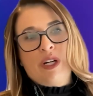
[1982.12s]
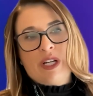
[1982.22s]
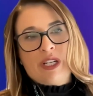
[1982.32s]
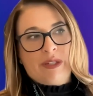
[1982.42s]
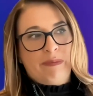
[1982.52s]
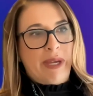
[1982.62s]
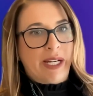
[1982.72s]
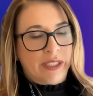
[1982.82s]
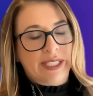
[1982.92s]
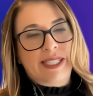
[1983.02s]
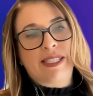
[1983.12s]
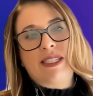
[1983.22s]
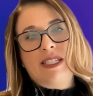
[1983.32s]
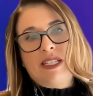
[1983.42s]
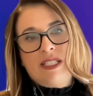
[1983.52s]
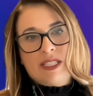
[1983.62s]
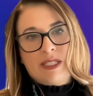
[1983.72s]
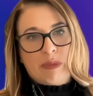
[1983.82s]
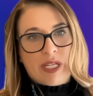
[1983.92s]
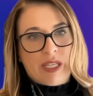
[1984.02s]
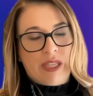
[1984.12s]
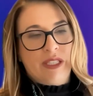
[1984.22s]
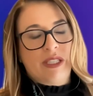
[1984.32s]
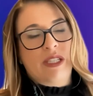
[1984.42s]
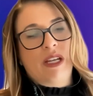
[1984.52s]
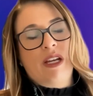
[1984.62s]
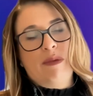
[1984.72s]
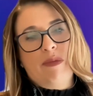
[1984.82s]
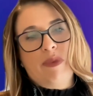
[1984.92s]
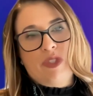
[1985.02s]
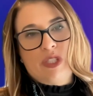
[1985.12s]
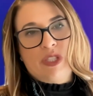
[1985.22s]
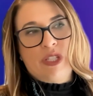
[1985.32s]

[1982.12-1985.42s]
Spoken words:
and get it in the palms of someone who's